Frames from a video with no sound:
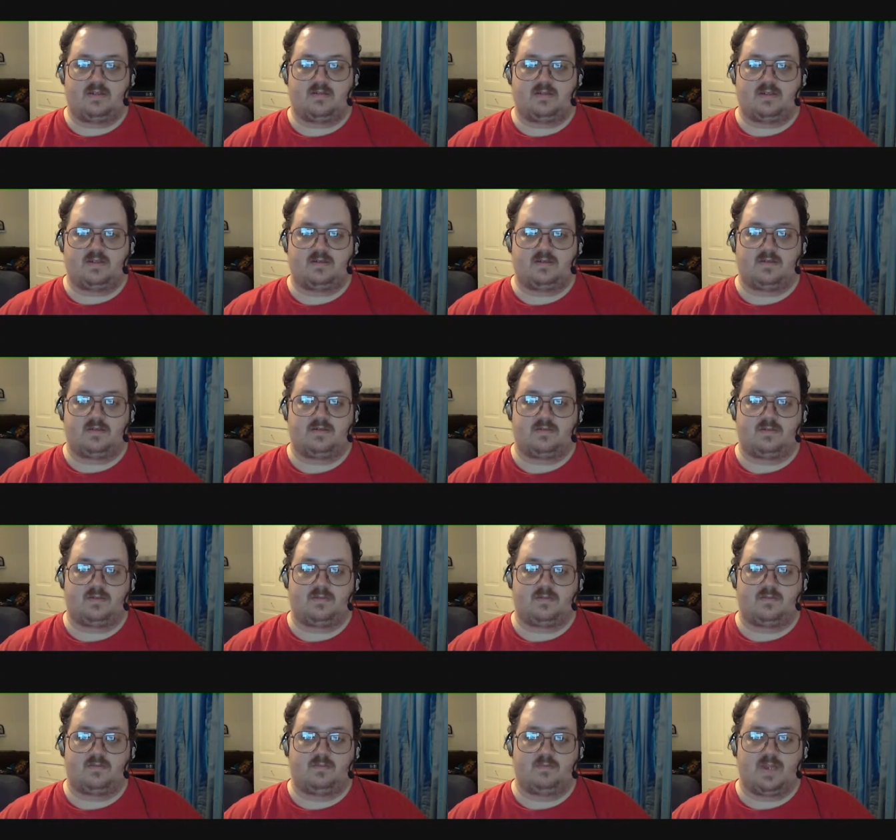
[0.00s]
so I'm going
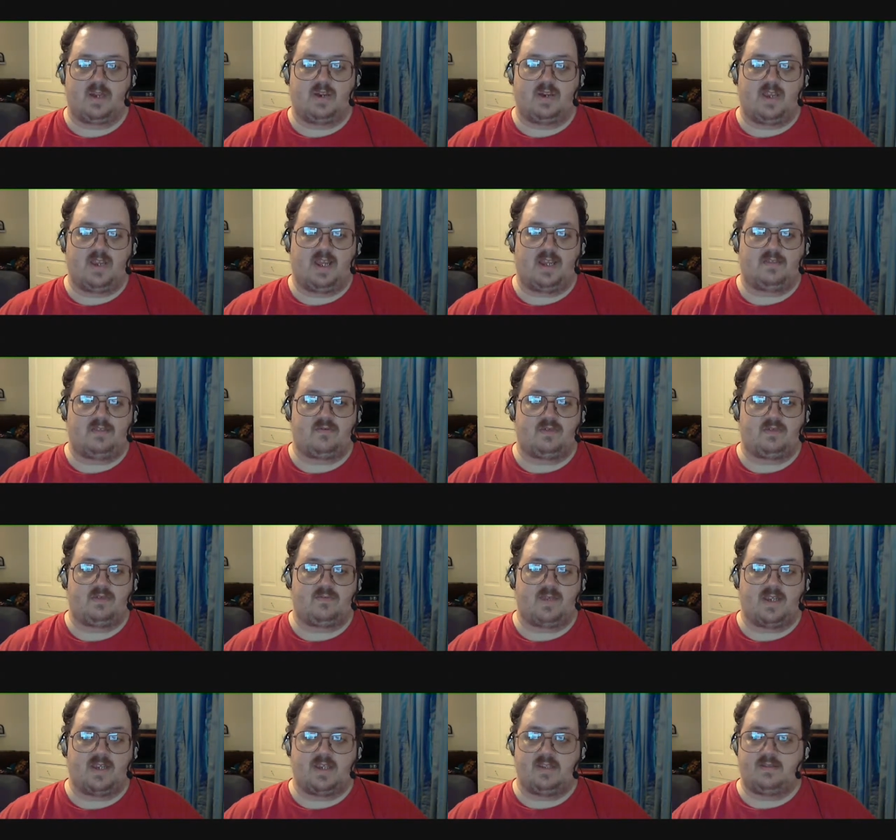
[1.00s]
to bariatric
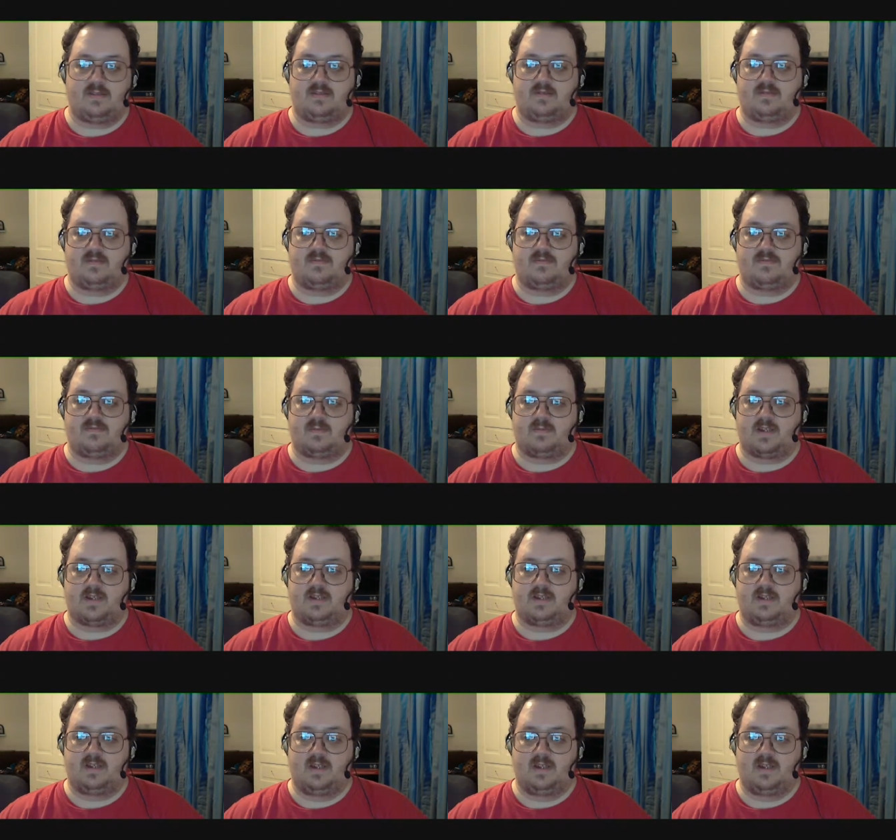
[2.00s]
beds for my,